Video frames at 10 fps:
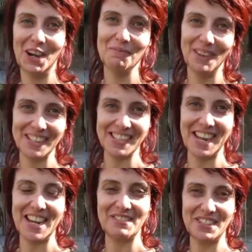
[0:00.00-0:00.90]
on my
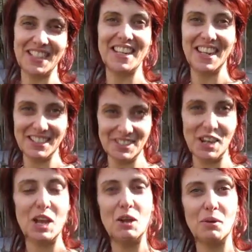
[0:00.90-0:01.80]
stay in Rishikesh,
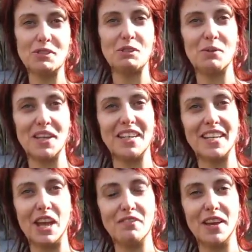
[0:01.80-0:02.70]
was to work in a
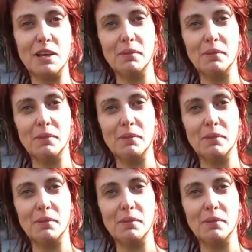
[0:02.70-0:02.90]
cafe.